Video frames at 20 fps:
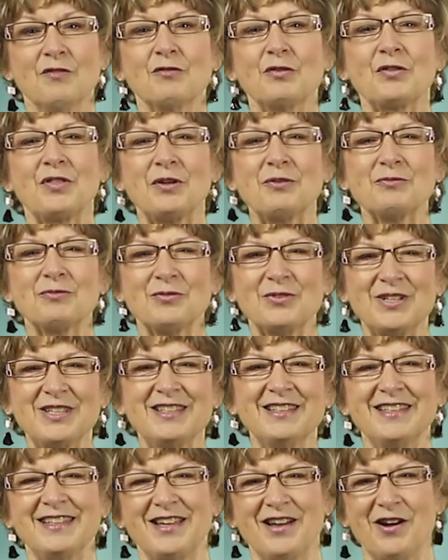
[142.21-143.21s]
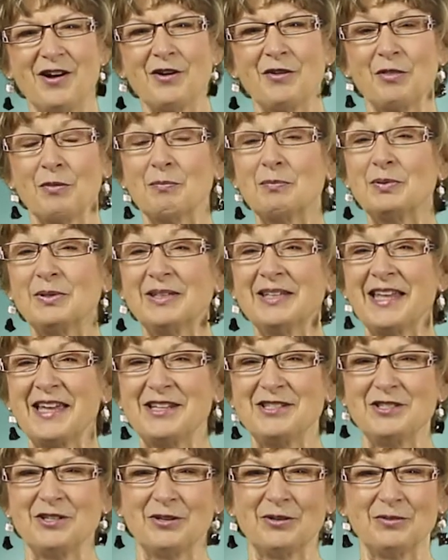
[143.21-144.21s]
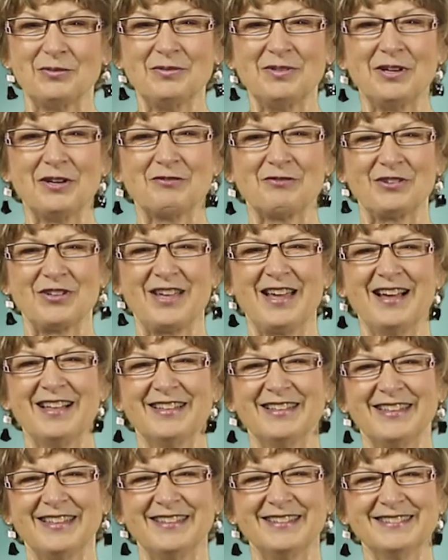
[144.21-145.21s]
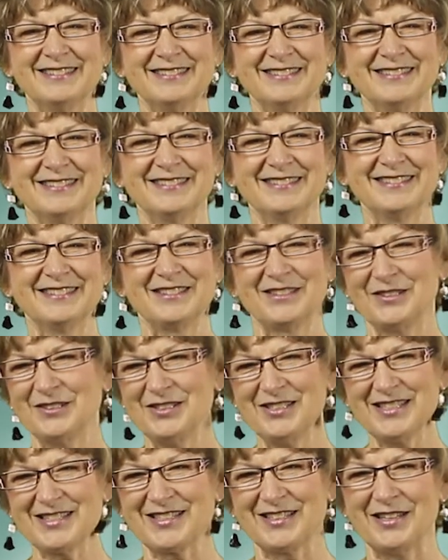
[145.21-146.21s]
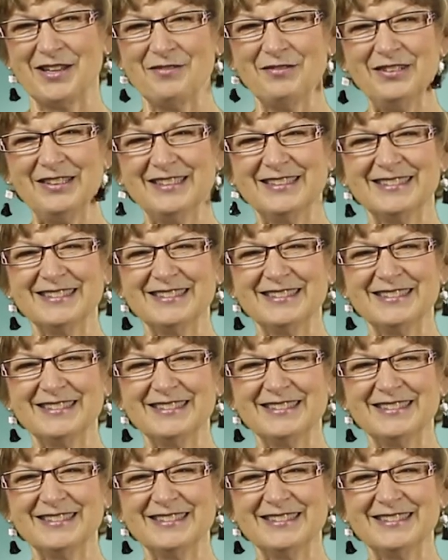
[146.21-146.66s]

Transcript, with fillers: where they really are the Play Doh of reality. Don't you just love it?